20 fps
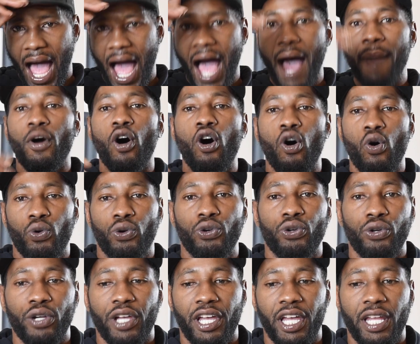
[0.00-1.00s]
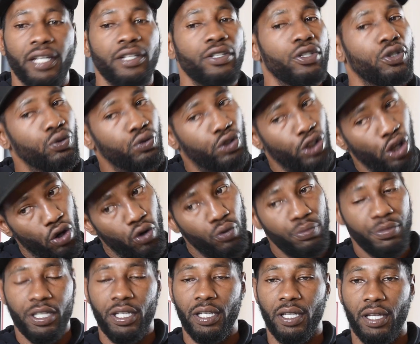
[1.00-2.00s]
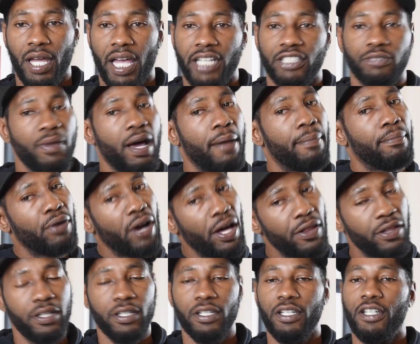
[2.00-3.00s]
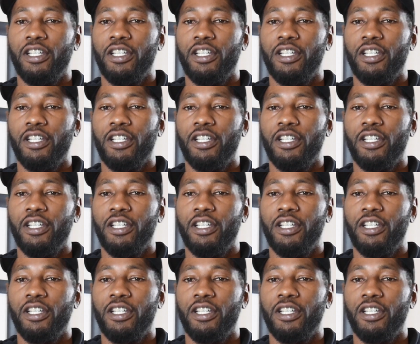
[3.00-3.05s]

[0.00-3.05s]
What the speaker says: I'm an owner. And you told me as my brother